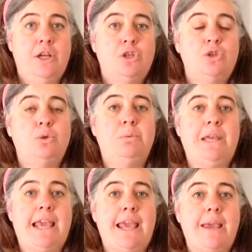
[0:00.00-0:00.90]
to
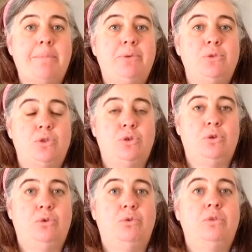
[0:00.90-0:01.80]
be able
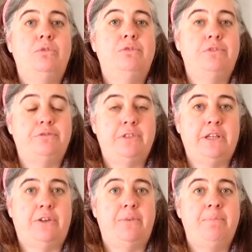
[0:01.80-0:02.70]
to
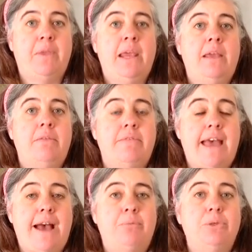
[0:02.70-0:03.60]
fulfill
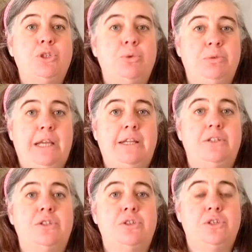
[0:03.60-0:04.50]
that which you
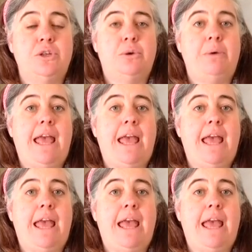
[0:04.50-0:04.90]
needed to do.